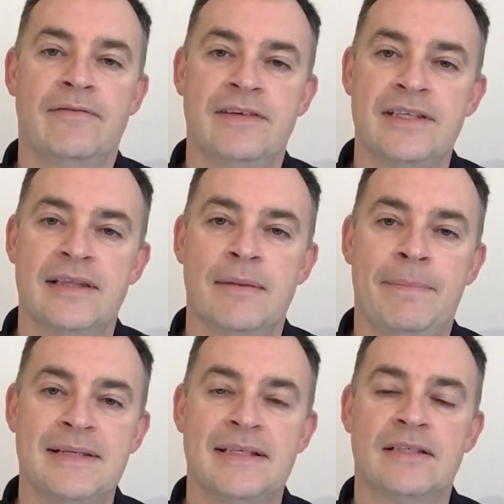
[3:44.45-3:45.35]
visit the
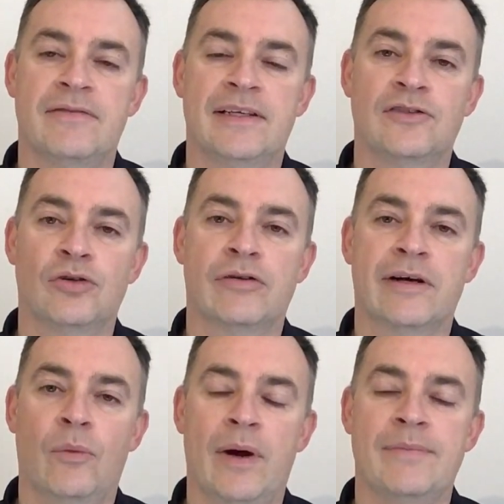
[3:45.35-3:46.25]
Business
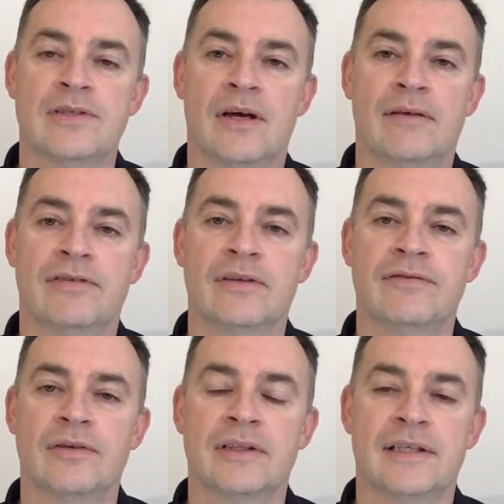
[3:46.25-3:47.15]
Victoria website for the
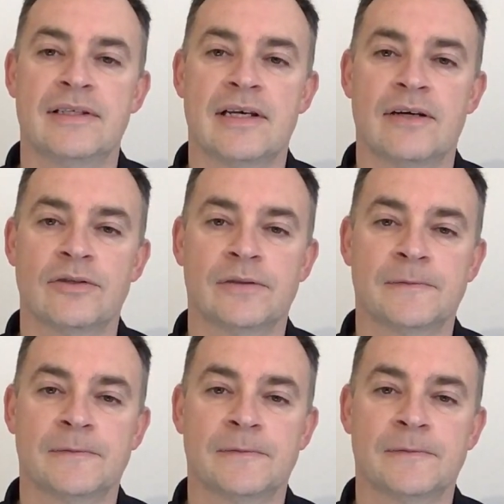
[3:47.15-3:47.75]
full details.